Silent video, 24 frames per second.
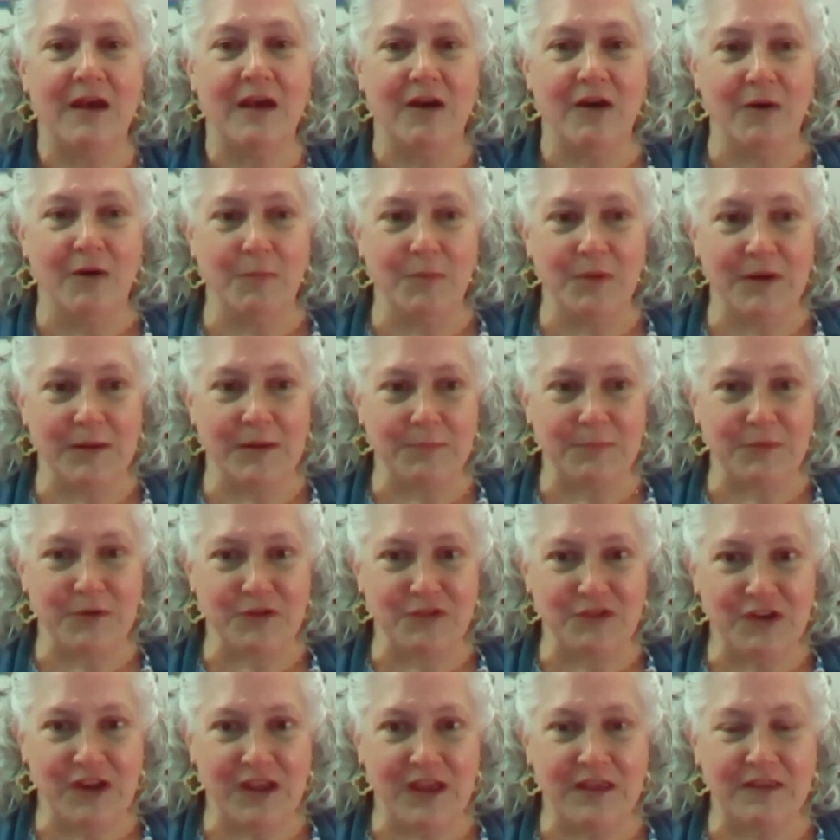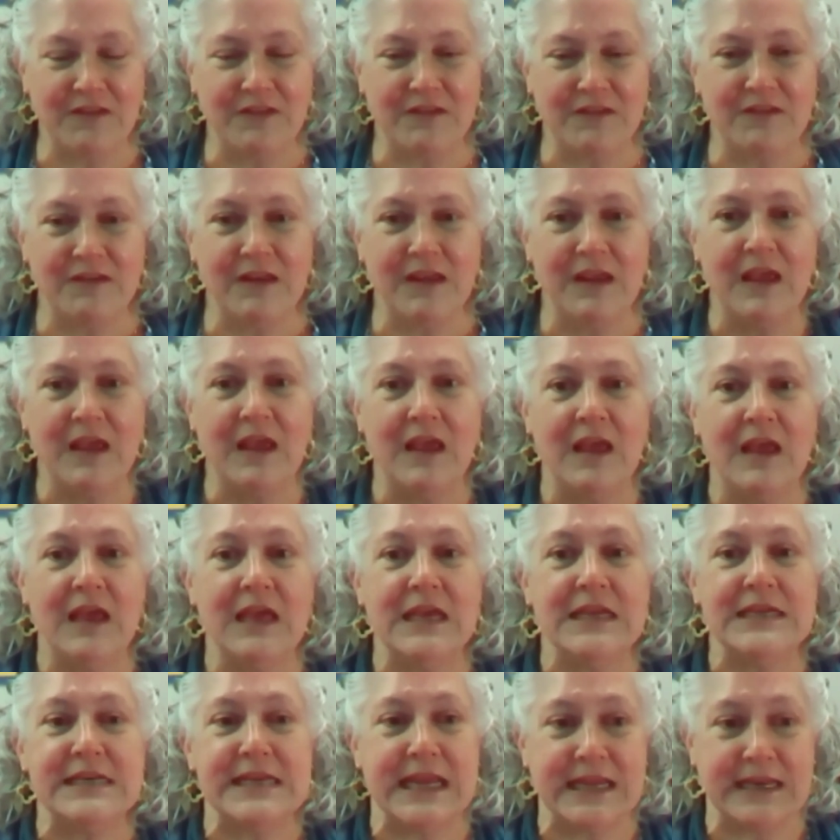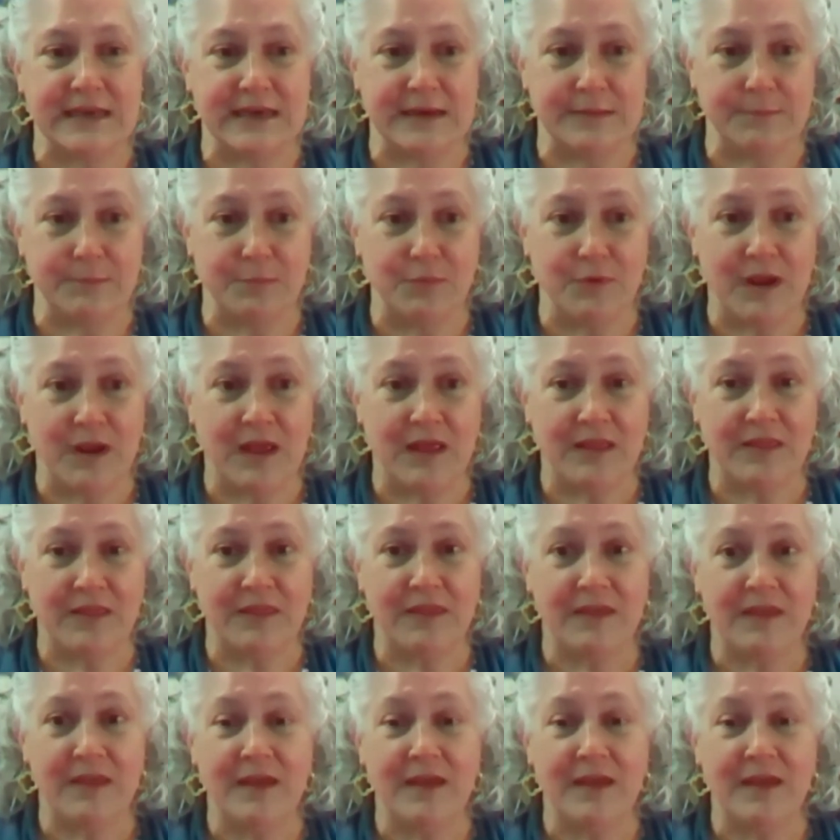open up your chest, take a deep breath.